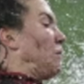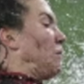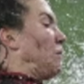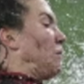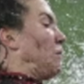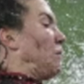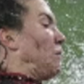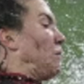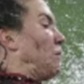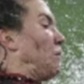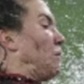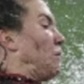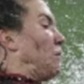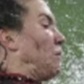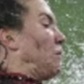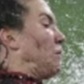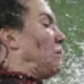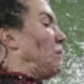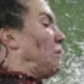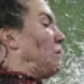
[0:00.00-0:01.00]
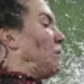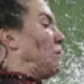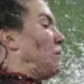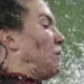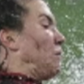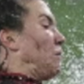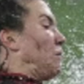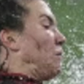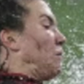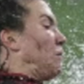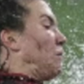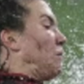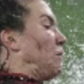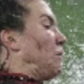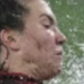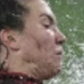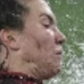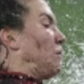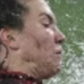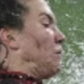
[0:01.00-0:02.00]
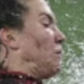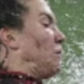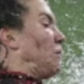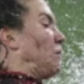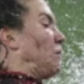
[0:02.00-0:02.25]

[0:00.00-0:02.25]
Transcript: This person isn't speaking.